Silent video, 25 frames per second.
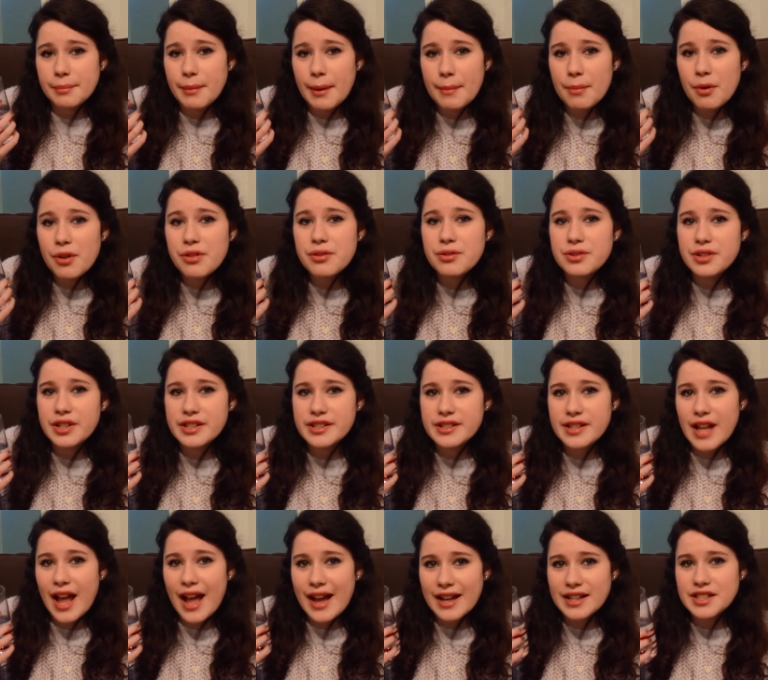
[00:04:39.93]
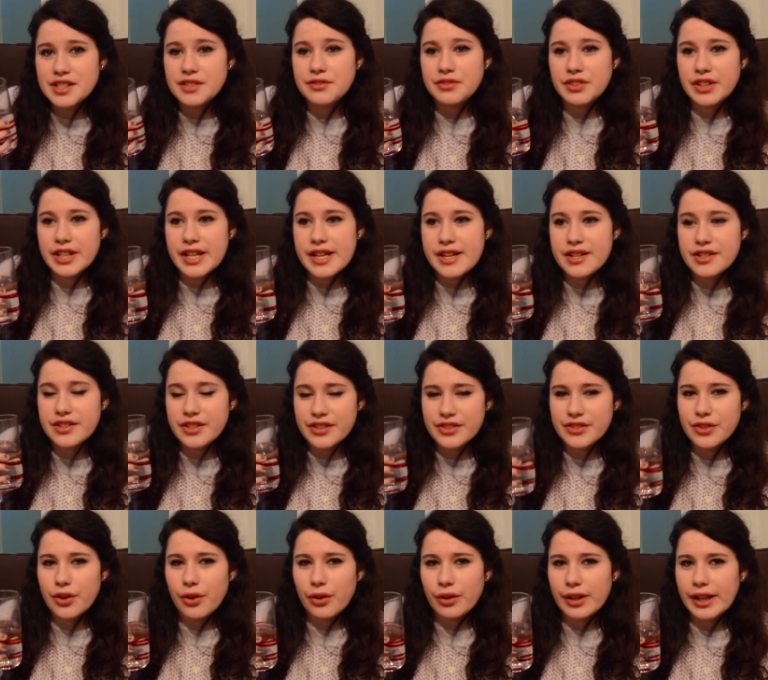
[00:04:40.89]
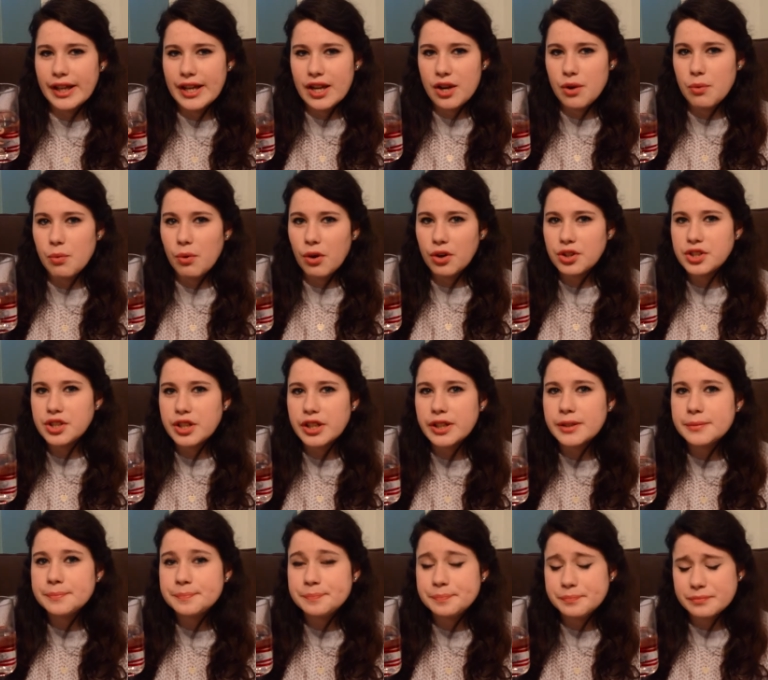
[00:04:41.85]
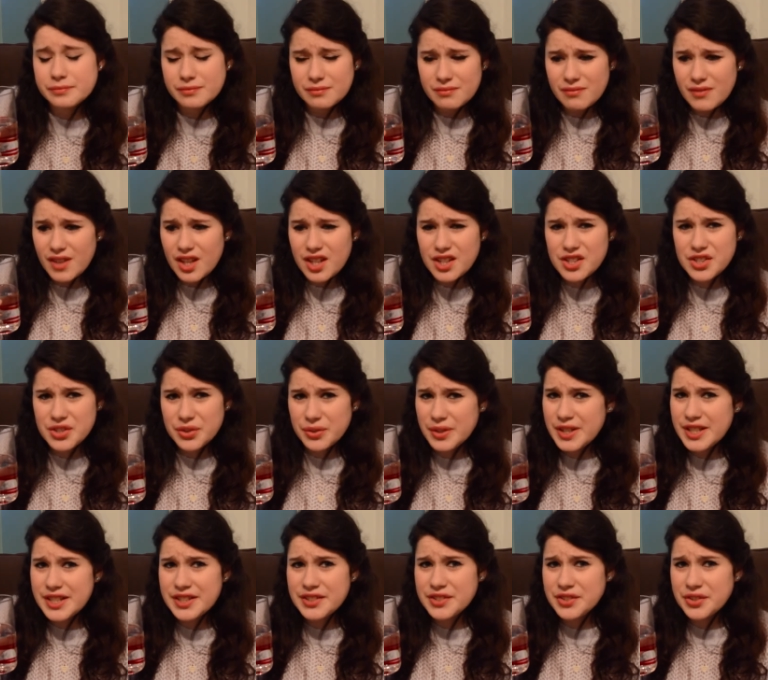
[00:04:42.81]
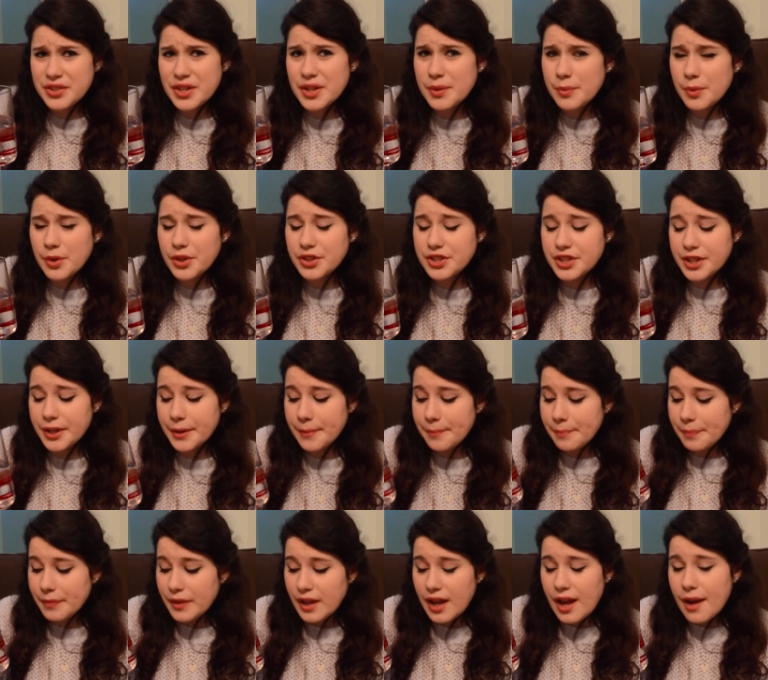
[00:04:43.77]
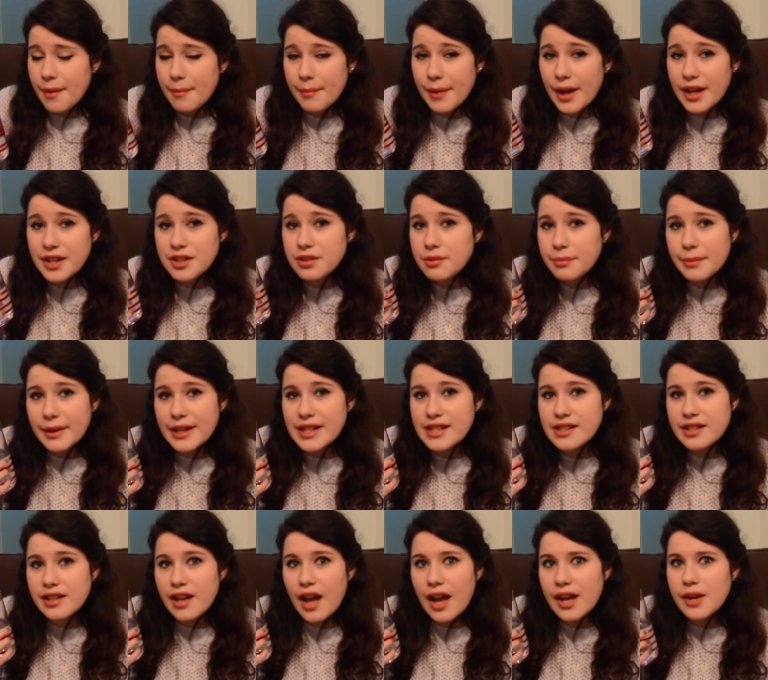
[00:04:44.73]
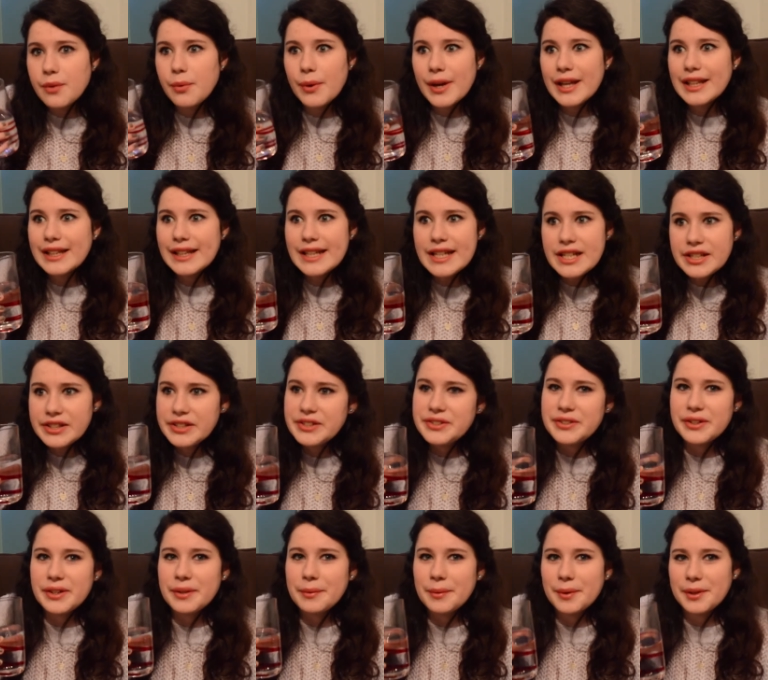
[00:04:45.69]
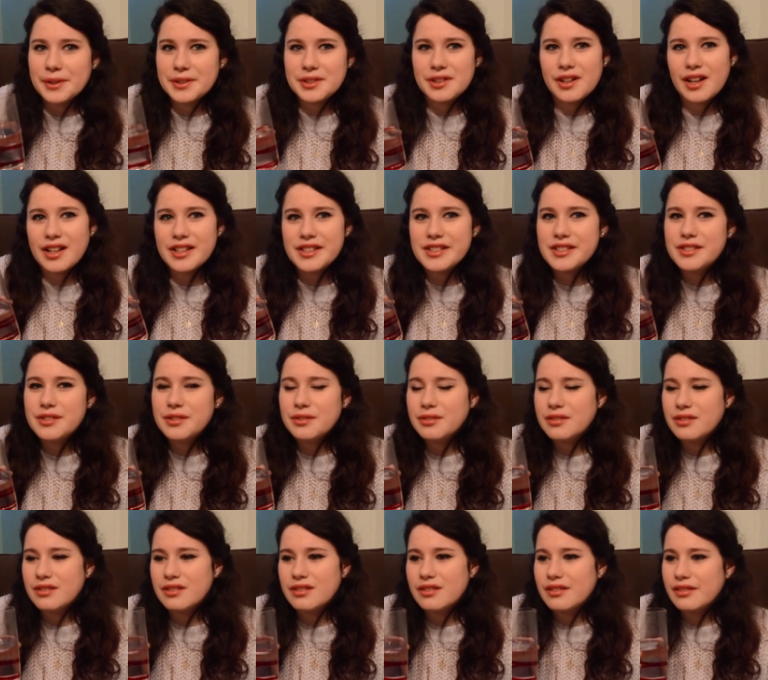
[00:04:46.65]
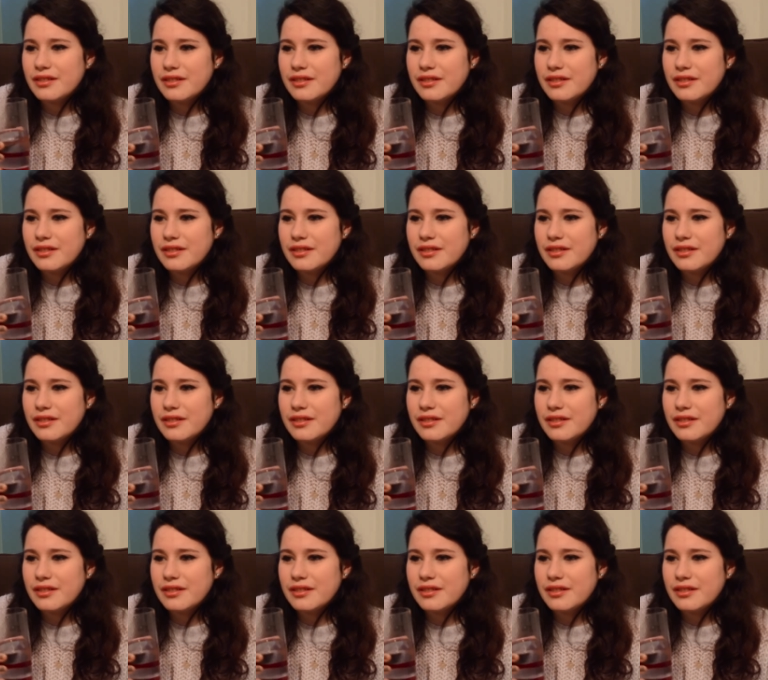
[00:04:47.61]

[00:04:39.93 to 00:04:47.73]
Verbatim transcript: My brother does actively does not like water, so he doesn't drink water. I don't mind it. I quite like to drink water. I just don't.